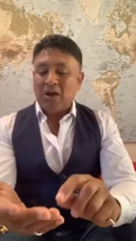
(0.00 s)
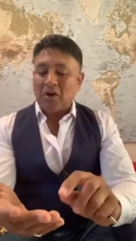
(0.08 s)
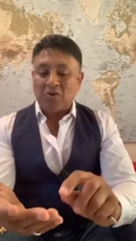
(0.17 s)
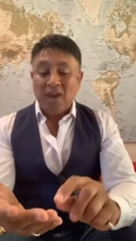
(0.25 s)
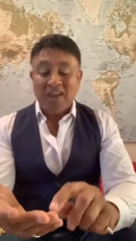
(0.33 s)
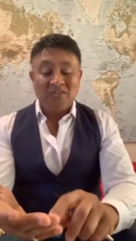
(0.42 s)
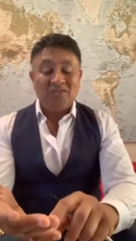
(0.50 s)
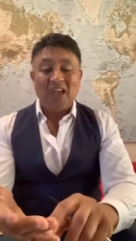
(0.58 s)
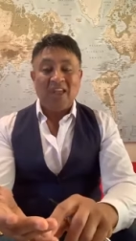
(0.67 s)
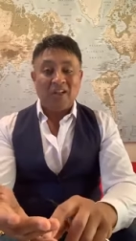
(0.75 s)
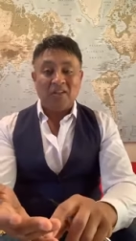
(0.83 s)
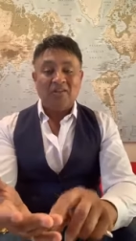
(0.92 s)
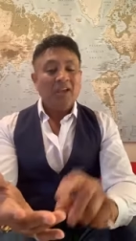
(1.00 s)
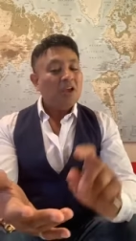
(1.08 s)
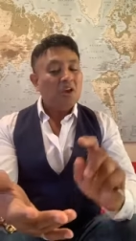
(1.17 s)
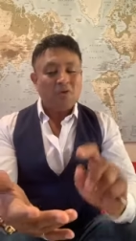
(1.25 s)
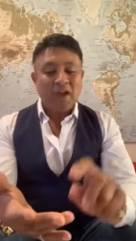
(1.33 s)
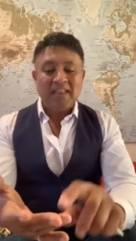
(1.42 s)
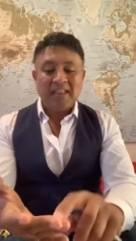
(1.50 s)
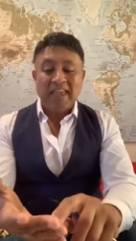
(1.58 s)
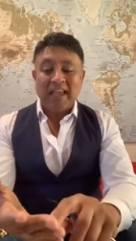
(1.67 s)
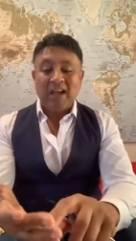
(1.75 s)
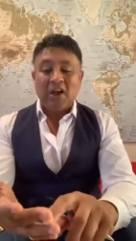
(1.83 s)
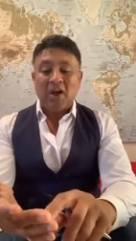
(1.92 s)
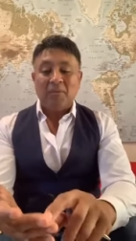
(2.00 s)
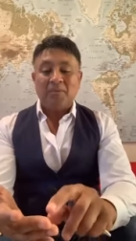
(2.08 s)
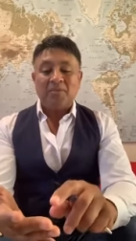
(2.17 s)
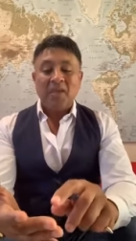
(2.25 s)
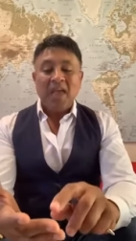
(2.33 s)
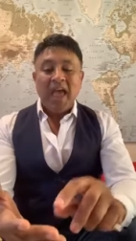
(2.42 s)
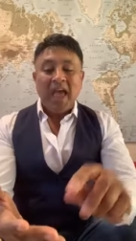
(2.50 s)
uh, great sales, great incomes,